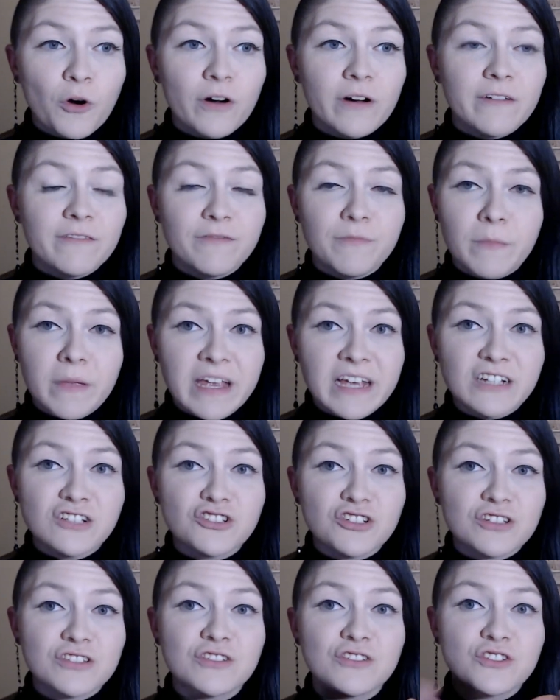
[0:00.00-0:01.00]
of me
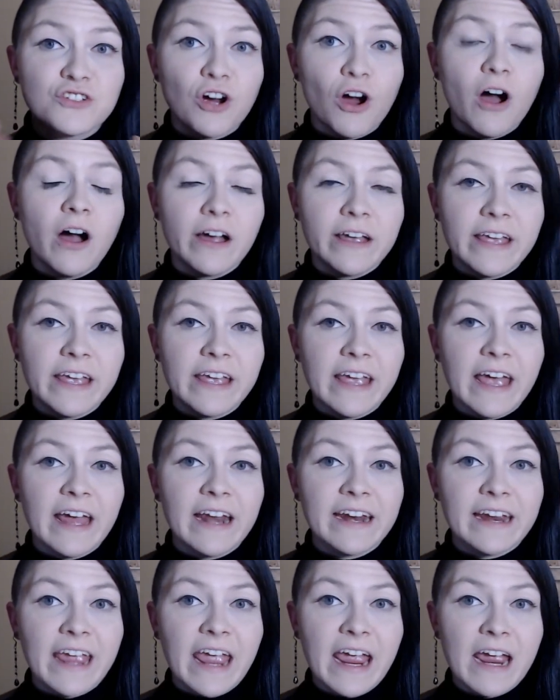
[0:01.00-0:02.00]
just talking at
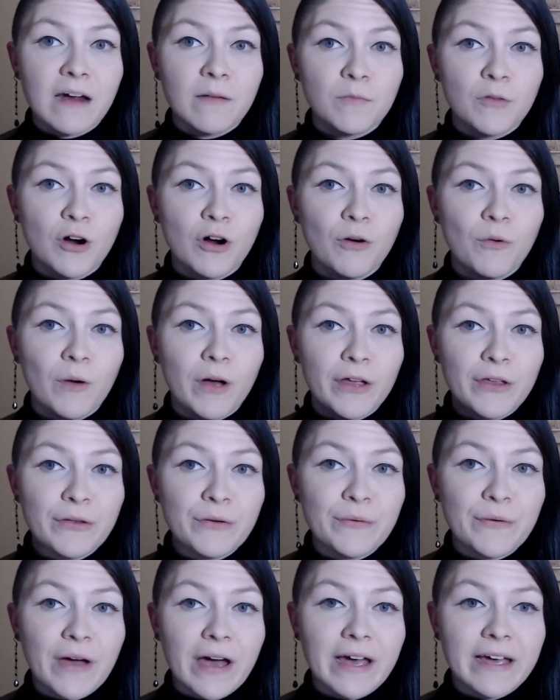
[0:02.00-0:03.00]
a camera while
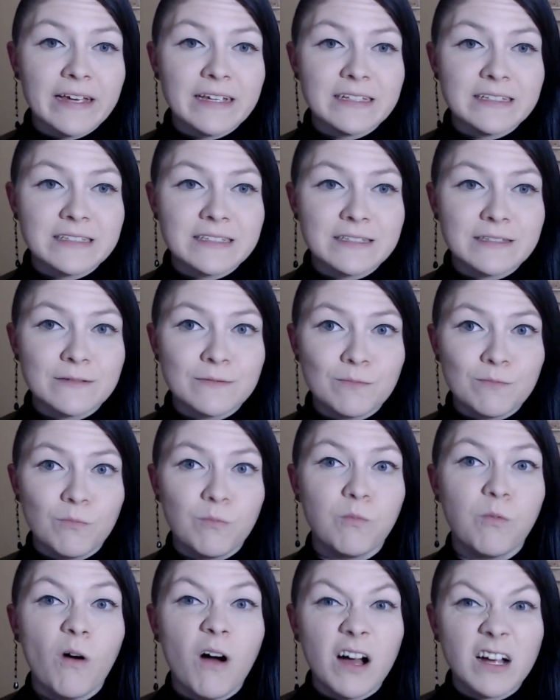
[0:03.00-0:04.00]
you guys
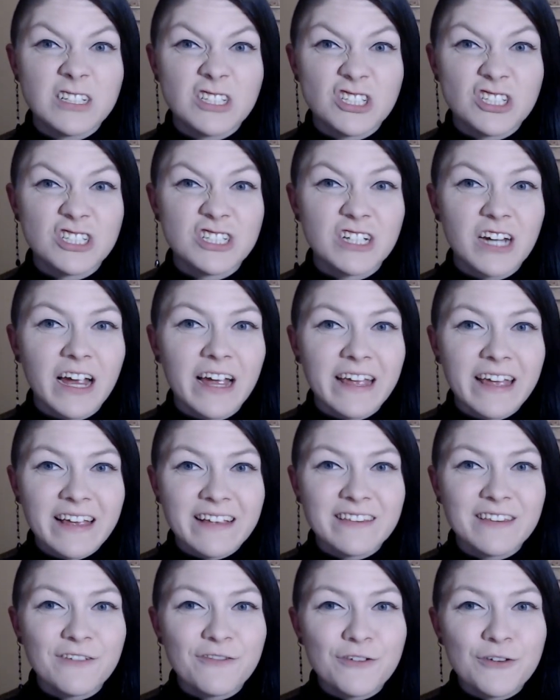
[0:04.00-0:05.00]
watch, I
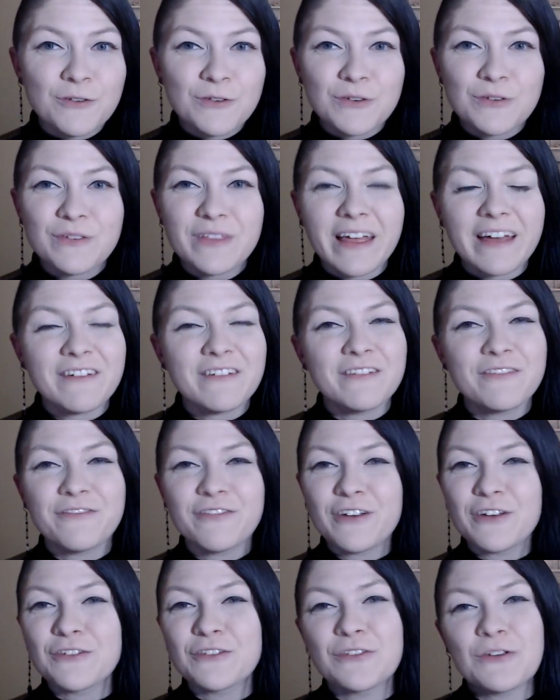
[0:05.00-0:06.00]
guess, if you do that. It
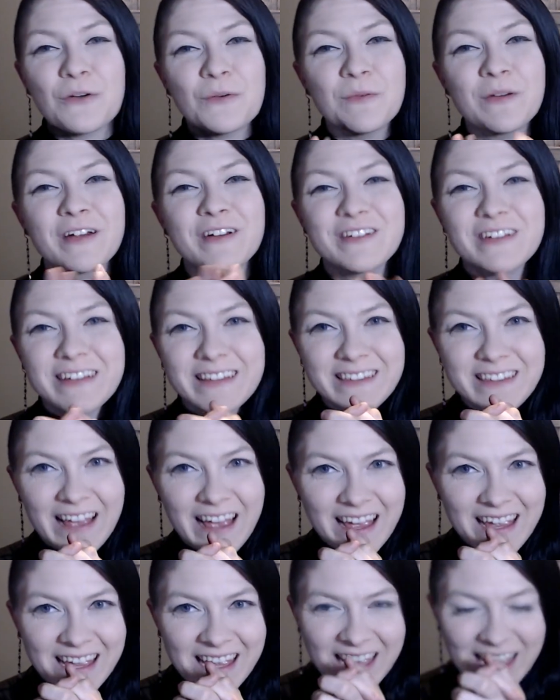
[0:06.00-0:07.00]
feels so weird to
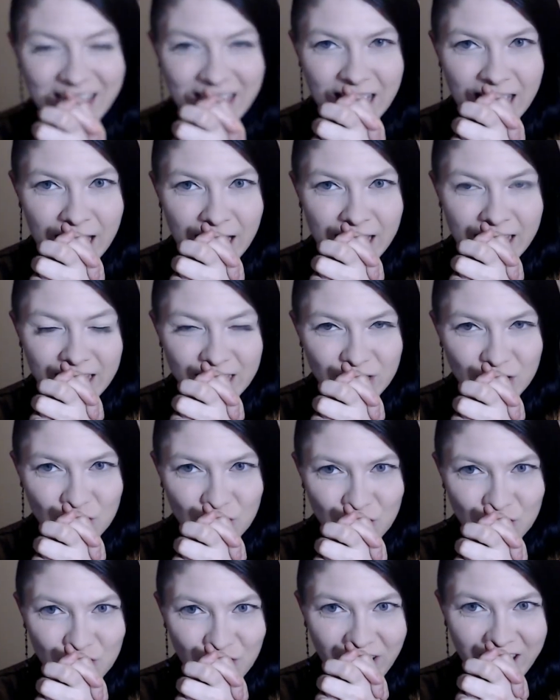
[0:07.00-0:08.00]
say. It's
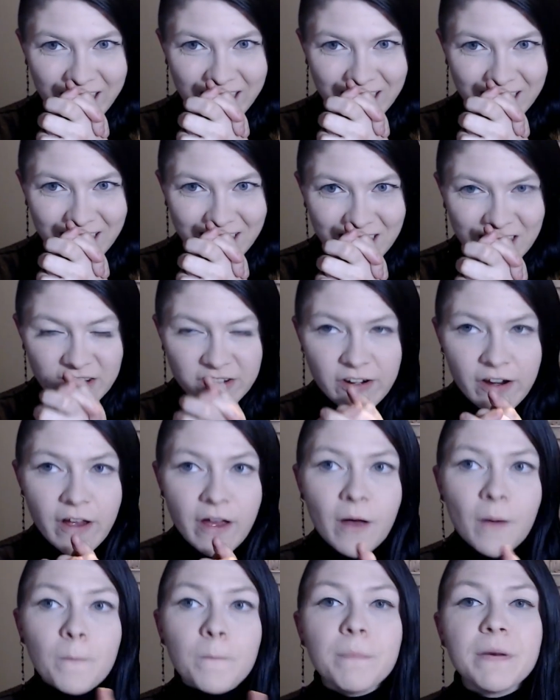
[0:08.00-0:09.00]
strange.
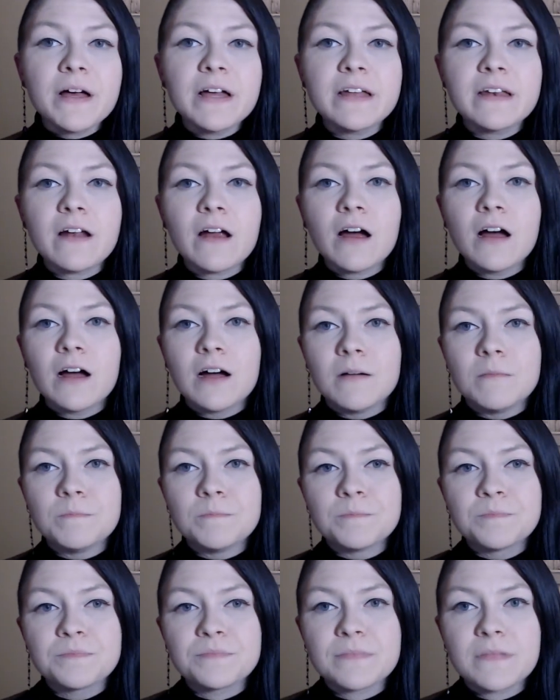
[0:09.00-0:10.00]
But,
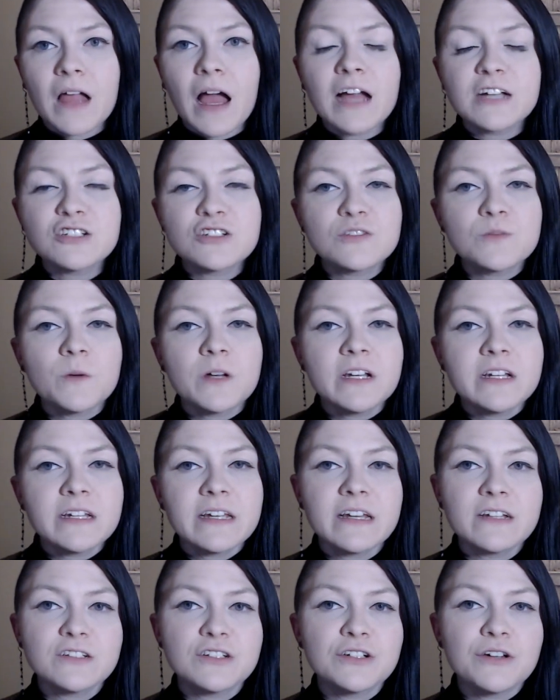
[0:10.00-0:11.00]
I just wanted to
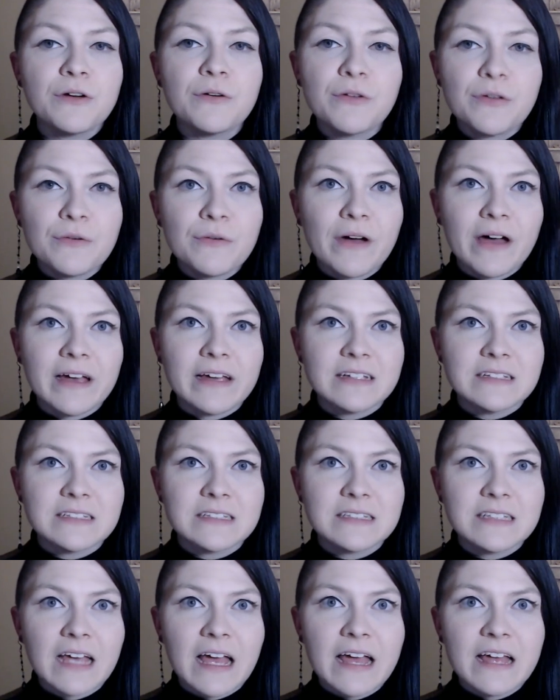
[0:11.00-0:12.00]
get to know you guys,
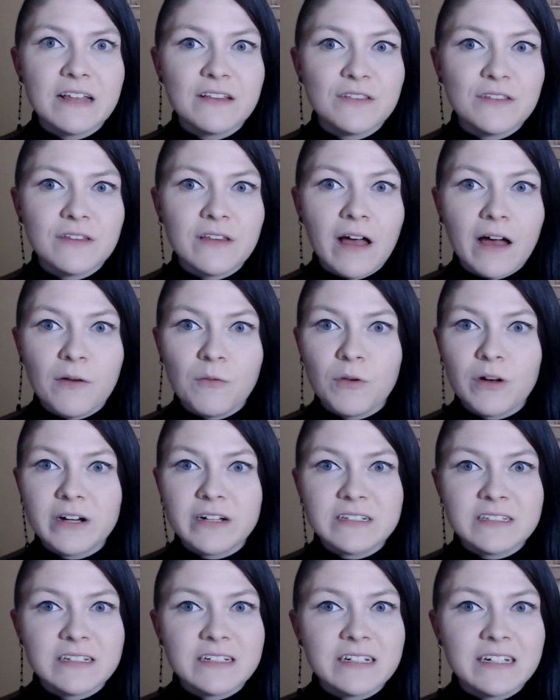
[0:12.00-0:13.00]
and I
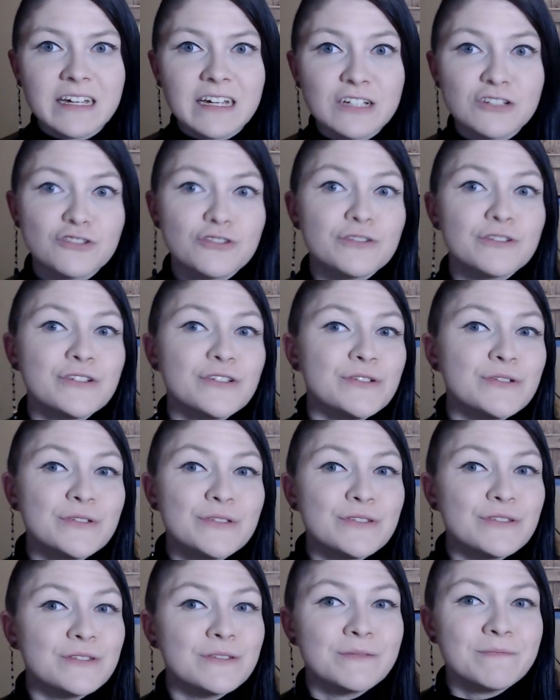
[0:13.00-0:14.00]
wanted to
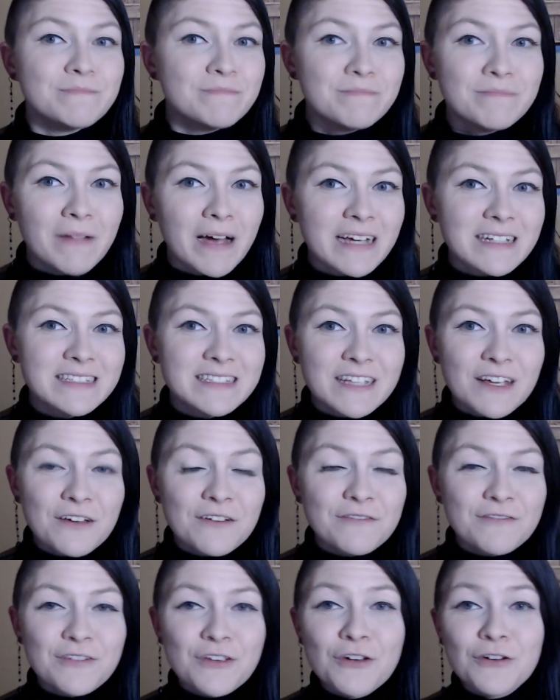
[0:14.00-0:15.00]
introduce
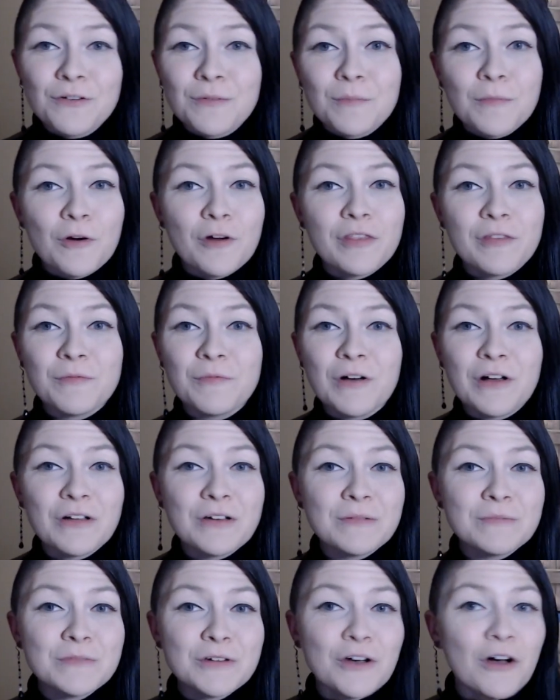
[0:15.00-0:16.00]
myself. You're more than
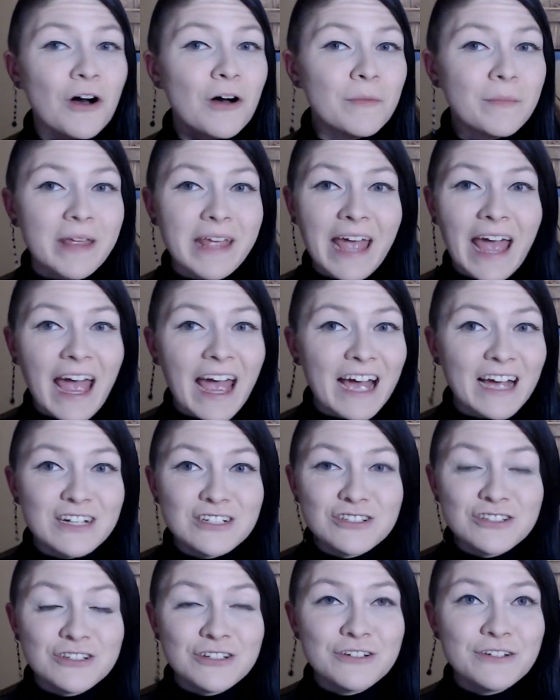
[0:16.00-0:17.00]
welcome to call me Ash.
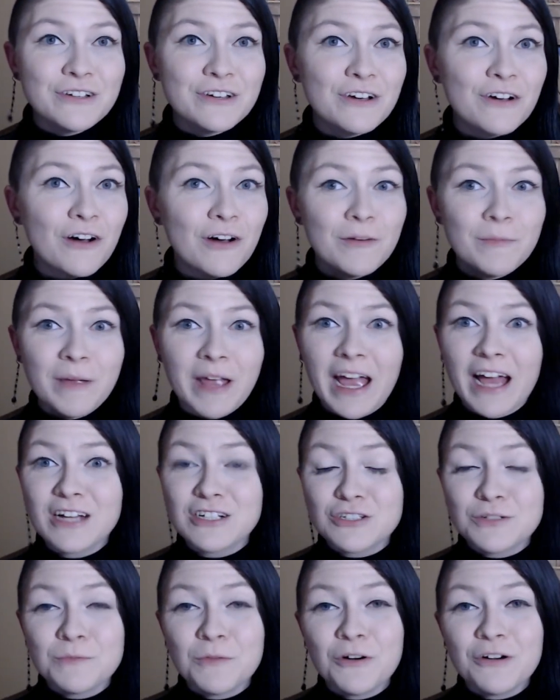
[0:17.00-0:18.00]
You can call me
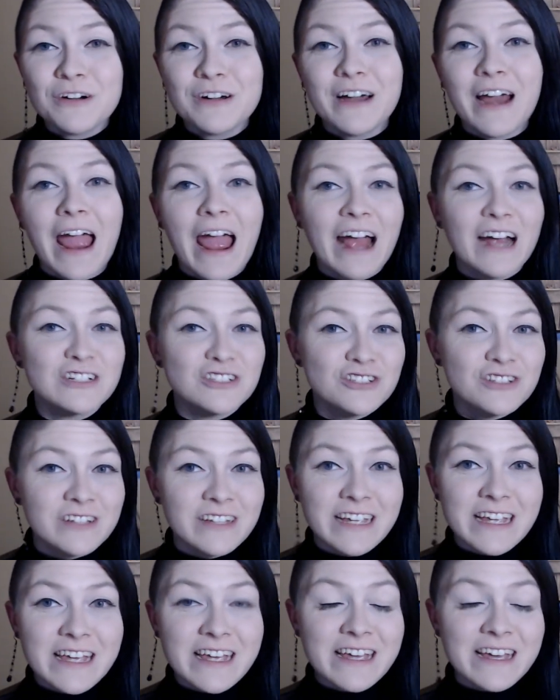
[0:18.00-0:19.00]
Ashmore,
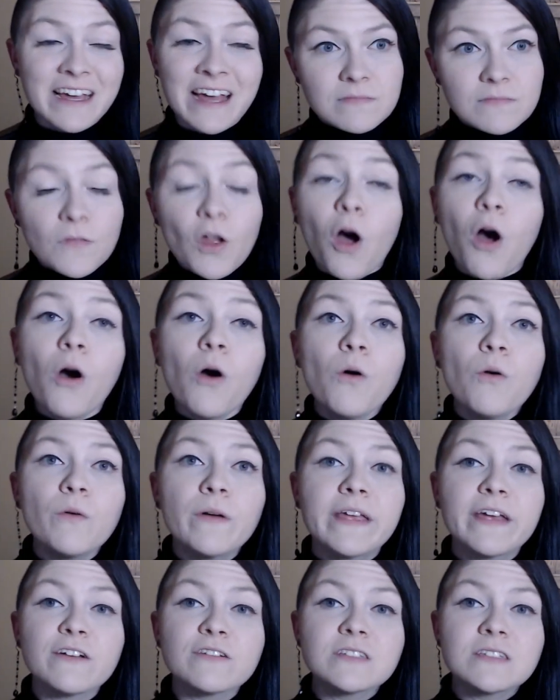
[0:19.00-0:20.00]
Ashley. Oh,
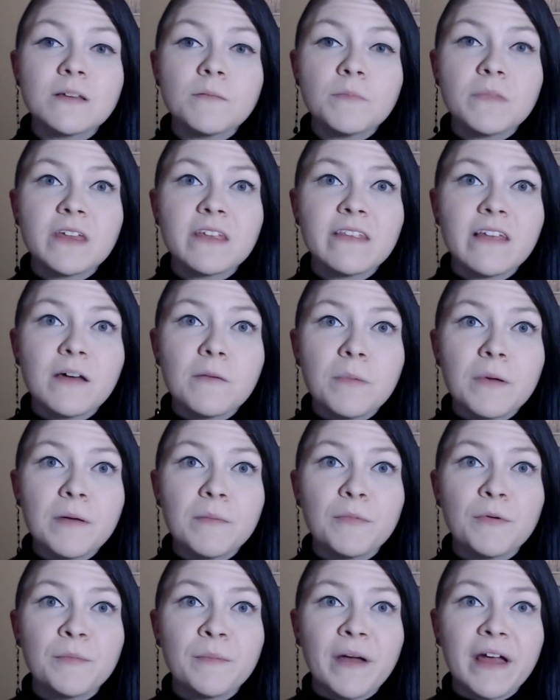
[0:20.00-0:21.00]
here's something that
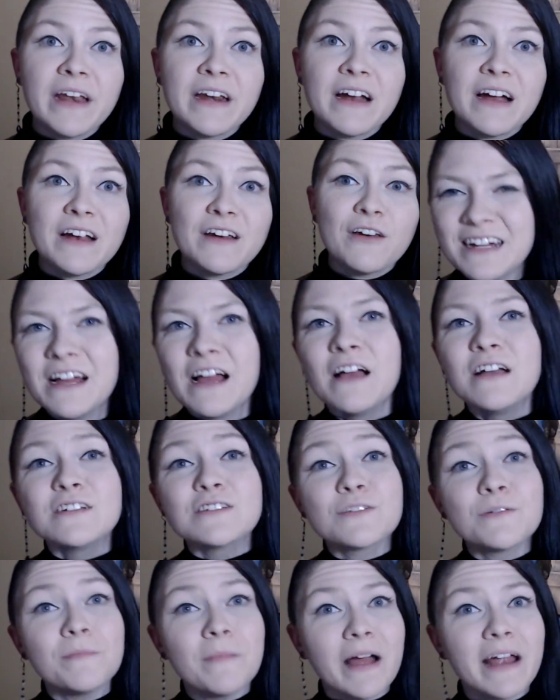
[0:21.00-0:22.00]
people may not know.
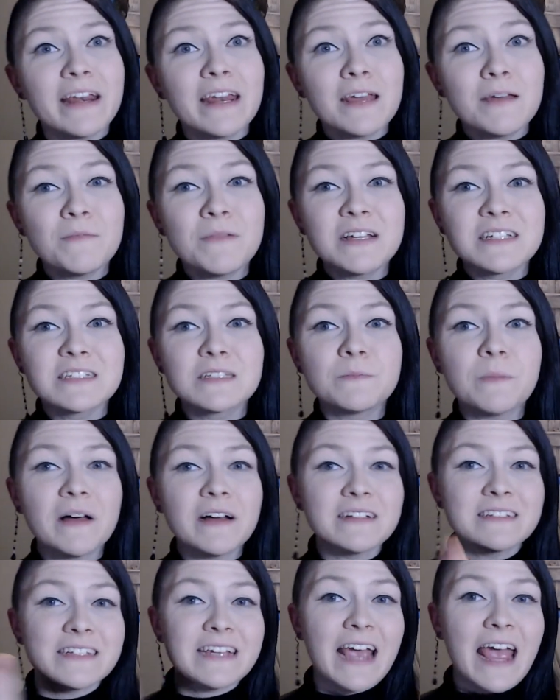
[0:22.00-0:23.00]
So my name is
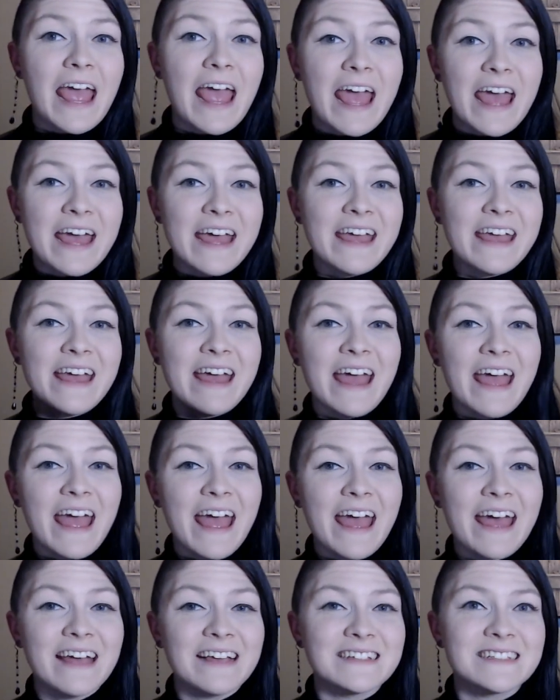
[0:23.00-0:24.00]
spelled
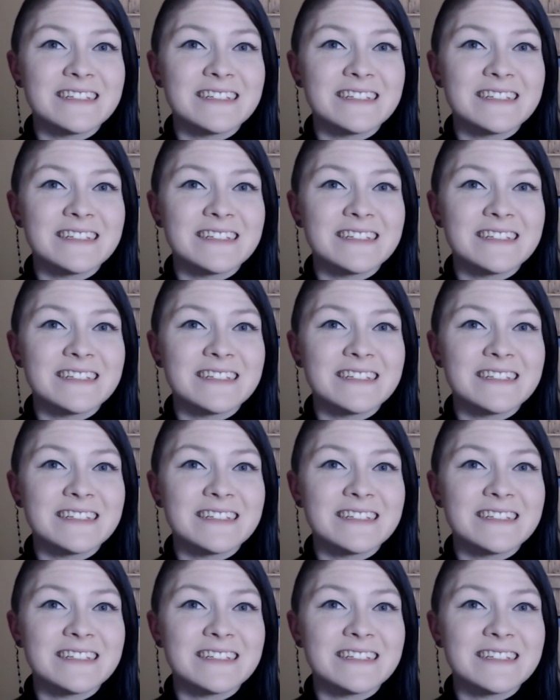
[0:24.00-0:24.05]
Ashli.